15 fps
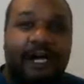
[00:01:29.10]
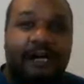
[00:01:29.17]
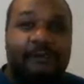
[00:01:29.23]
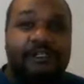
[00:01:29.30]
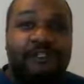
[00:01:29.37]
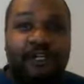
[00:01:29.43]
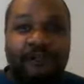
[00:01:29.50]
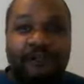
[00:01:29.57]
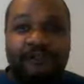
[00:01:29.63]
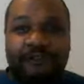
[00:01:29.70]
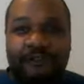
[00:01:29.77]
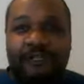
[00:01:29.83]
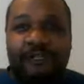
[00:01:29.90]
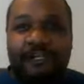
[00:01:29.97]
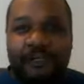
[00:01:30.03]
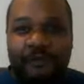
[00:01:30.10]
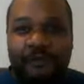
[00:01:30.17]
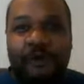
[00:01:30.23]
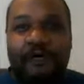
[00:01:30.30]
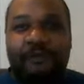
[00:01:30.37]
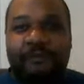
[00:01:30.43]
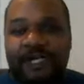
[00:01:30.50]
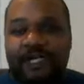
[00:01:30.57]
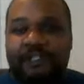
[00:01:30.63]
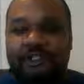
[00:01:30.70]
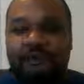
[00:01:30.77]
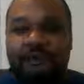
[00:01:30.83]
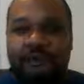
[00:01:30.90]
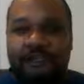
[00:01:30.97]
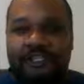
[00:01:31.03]
So you want to make
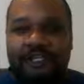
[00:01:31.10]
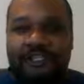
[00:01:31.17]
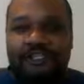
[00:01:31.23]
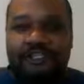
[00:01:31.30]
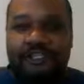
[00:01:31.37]
sure that,